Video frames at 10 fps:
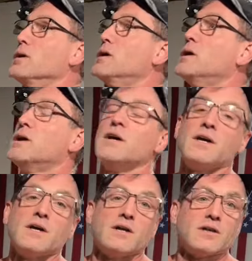me,
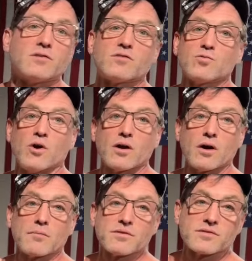this is
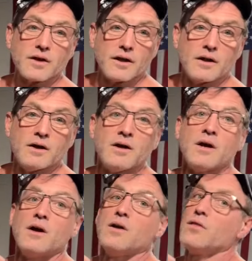100%
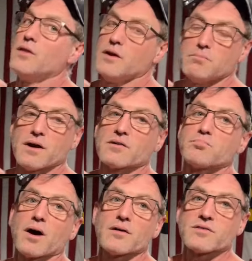the
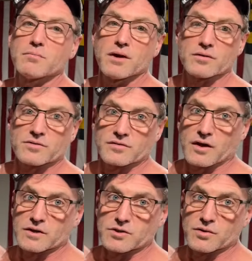best bicep
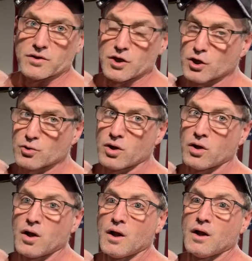exercise you can do.
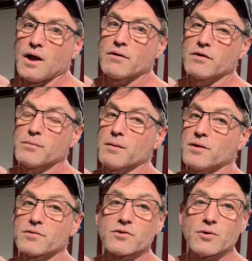And
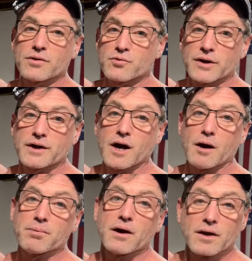remember, there's only three
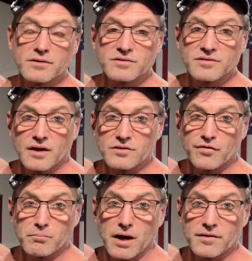compound exercises
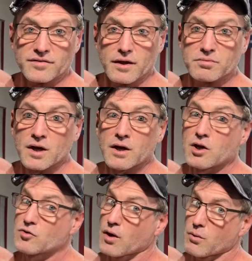for biceps.
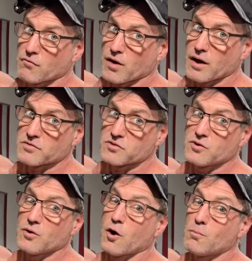So I would advise you
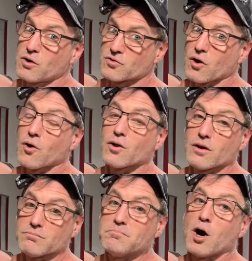doing almost all
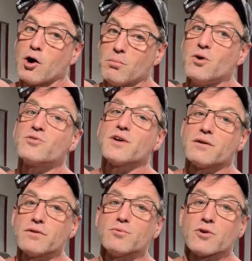of them, almost
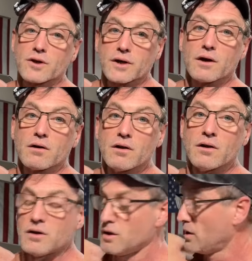every workout.
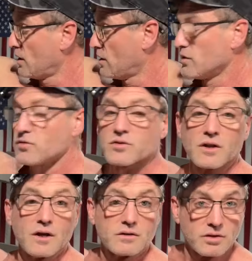
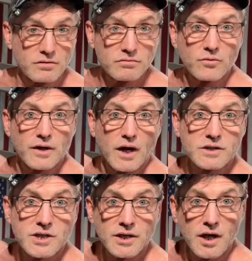Stay tuned, we
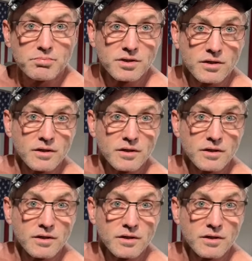got chin-ups.